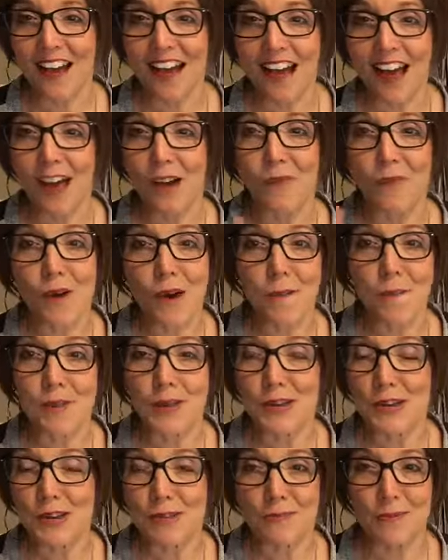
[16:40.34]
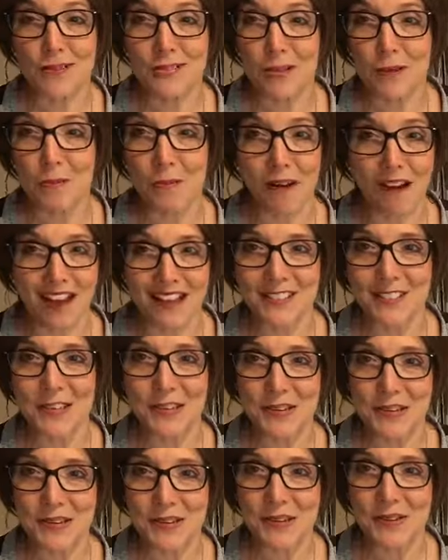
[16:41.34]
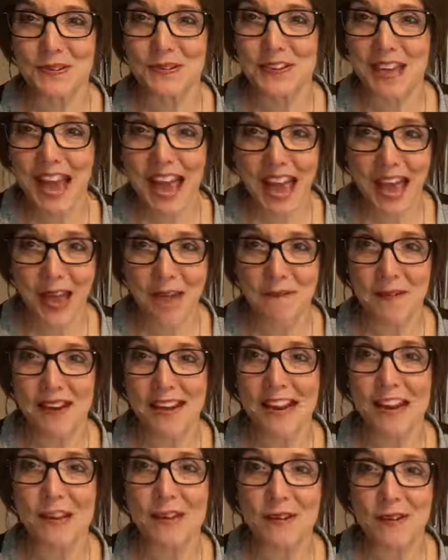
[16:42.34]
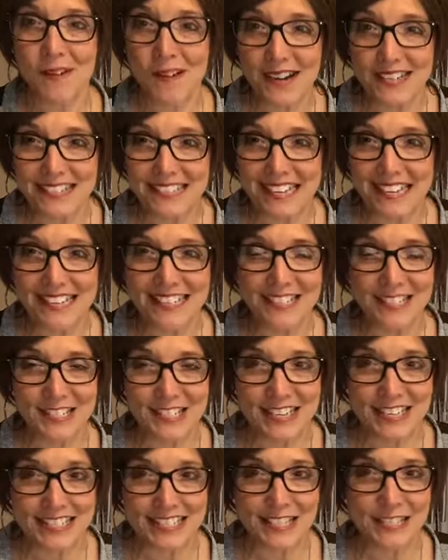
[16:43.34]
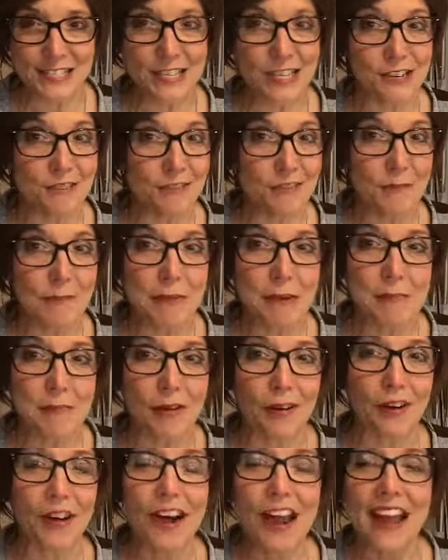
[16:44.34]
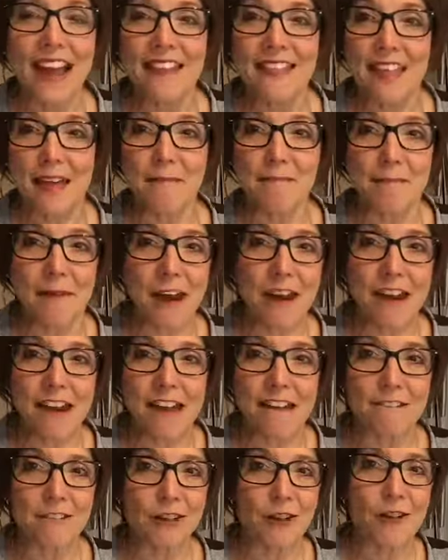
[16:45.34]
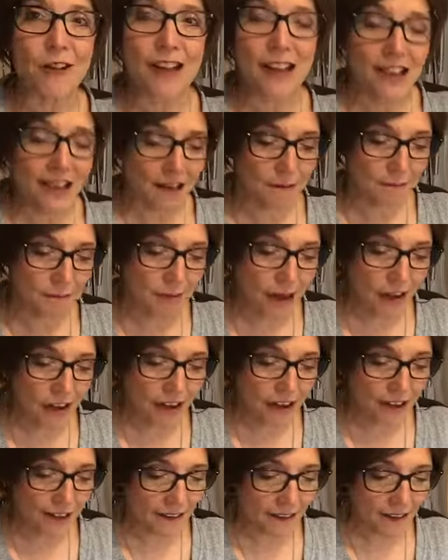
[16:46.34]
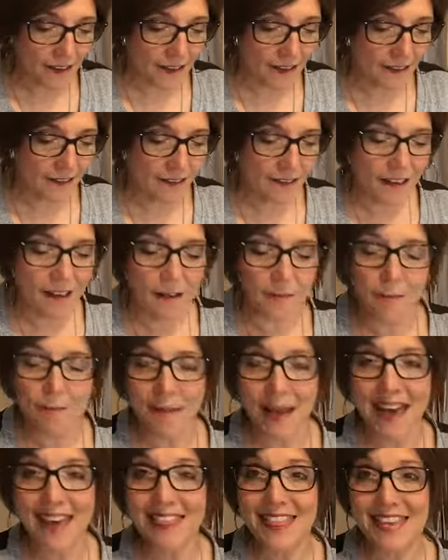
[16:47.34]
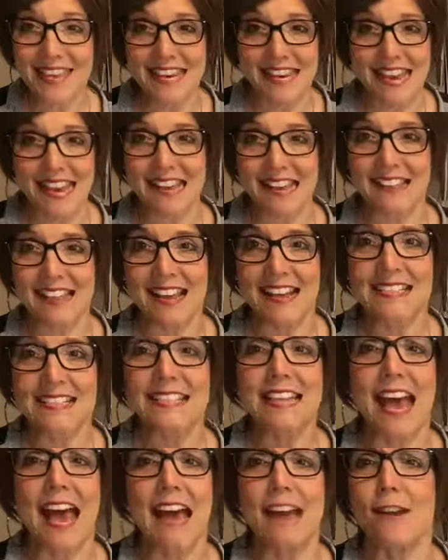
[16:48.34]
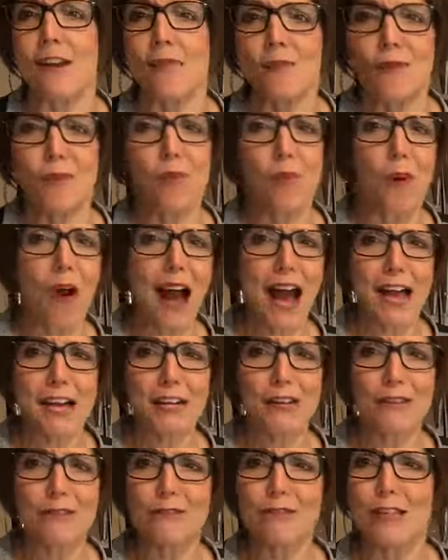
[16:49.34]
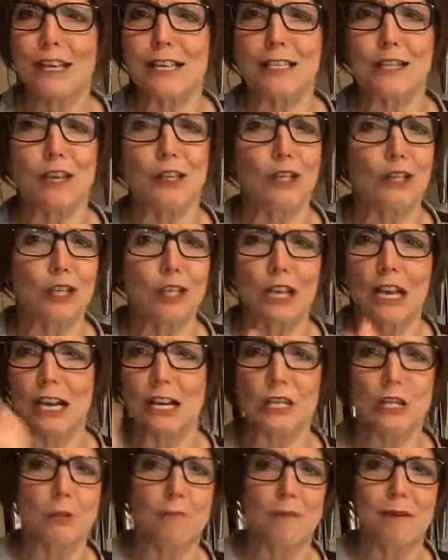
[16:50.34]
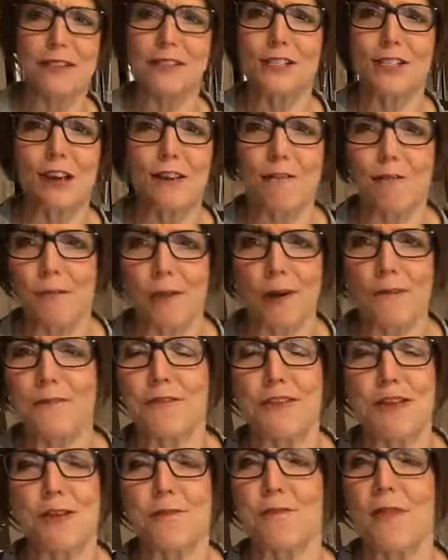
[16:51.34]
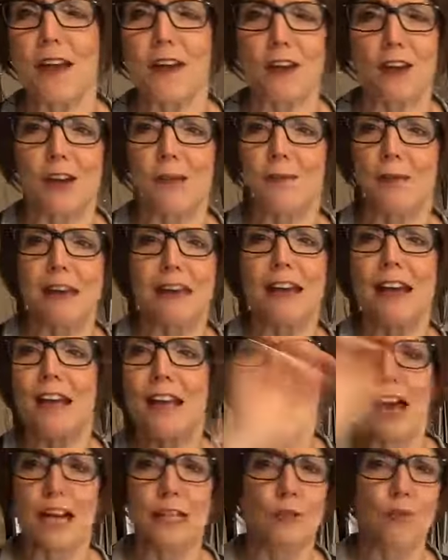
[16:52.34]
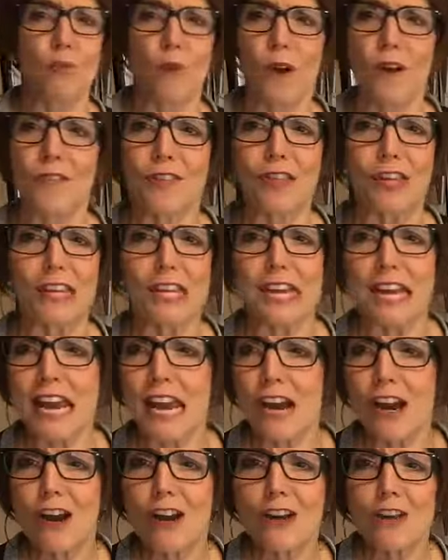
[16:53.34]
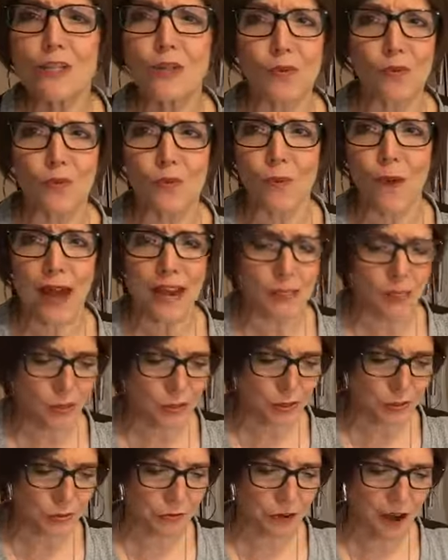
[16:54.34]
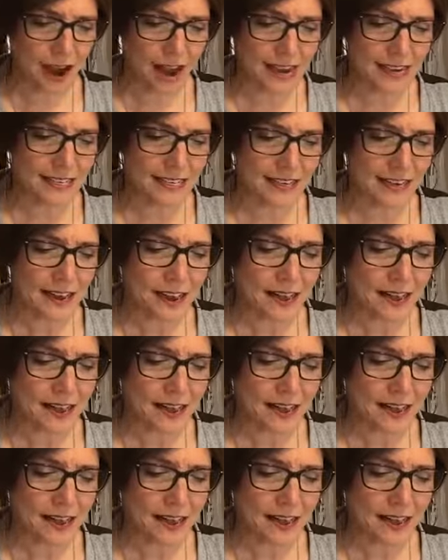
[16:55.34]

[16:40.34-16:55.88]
a woman who was a prostitute, came and anointed Jesus. Do you remember that Mary, uh, Mary uh, Bethany, they said, why use this expensive perfume that could be, it's worth years' wages, right?